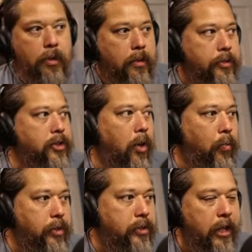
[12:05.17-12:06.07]
So when
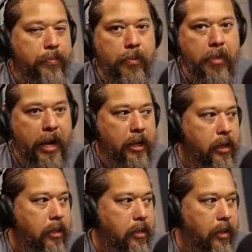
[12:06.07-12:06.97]
you set up your mic,
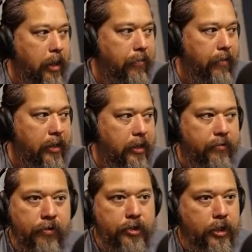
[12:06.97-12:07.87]
and now I did the
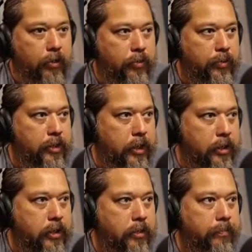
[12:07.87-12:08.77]
first thing, which was
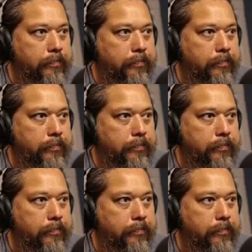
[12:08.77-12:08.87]
this,